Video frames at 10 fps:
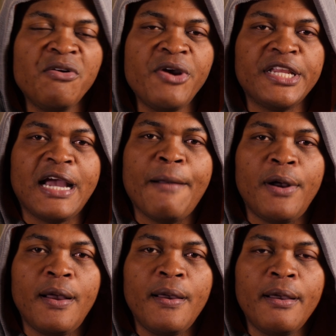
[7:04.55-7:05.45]
Great
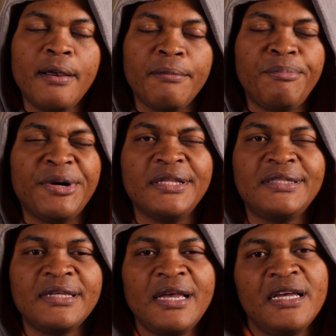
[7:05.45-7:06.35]
camera.
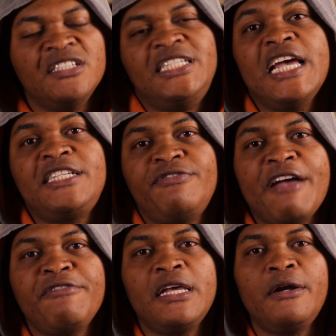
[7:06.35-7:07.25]
But
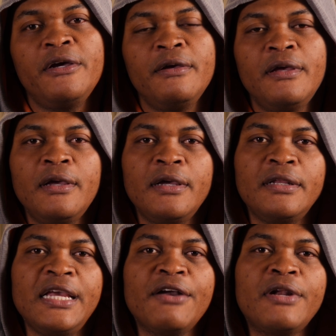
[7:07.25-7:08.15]
GH5 Killer,
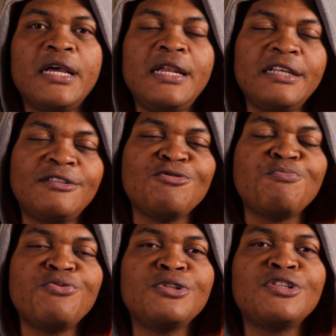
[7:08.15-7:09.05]
they're going to need to
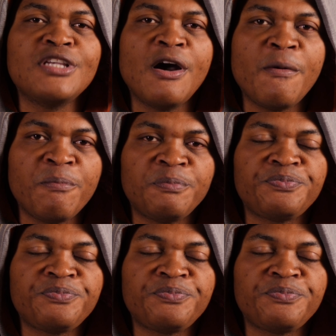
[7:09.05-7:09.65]
put some